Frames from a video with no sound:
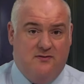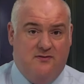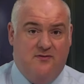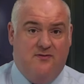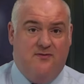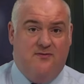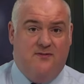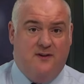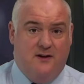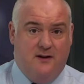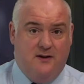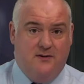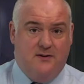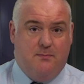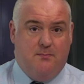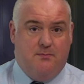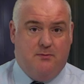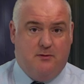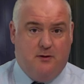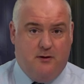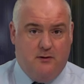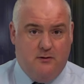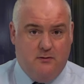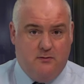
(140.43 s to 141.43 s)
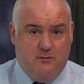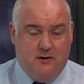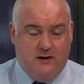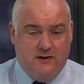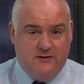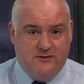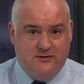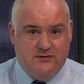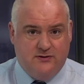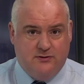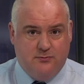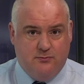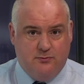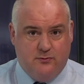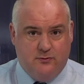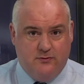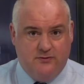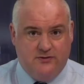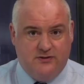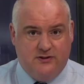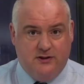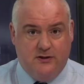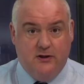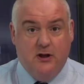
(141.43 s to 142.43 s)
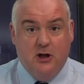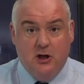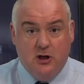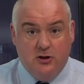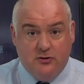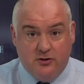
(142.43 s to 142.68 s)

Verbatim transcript: further progress towards the,